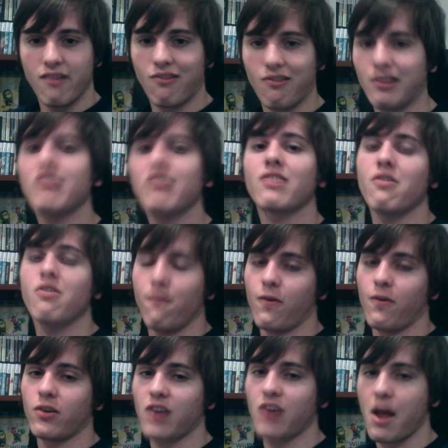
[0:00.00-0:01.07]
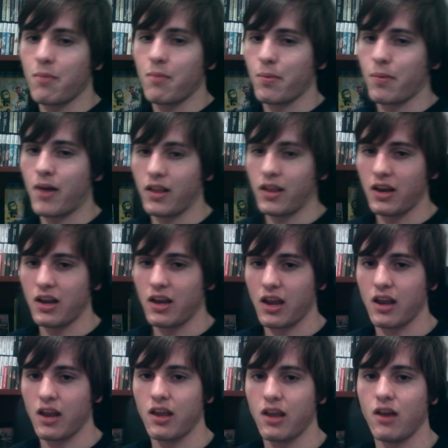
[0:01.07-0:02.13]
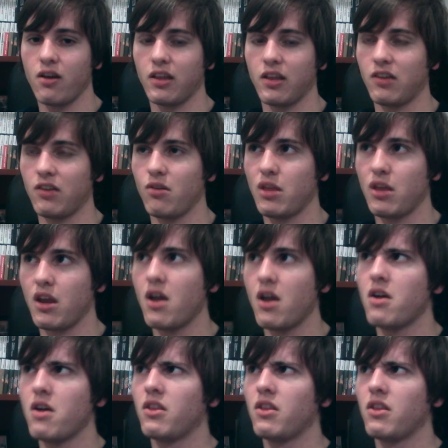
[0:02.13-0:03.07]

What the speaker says: Or at least on your first time, you're probably going to get hit, unless you think,